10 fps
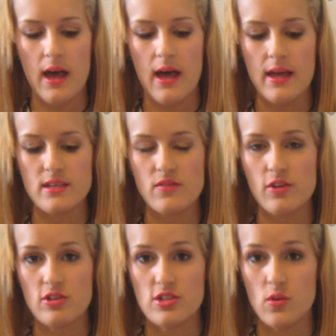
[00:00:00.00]
And I've
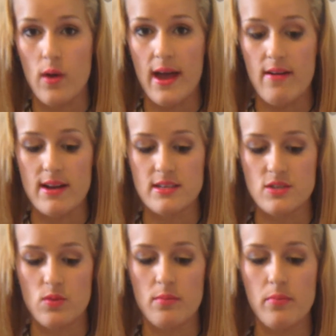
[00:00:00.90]
got a square-ended one,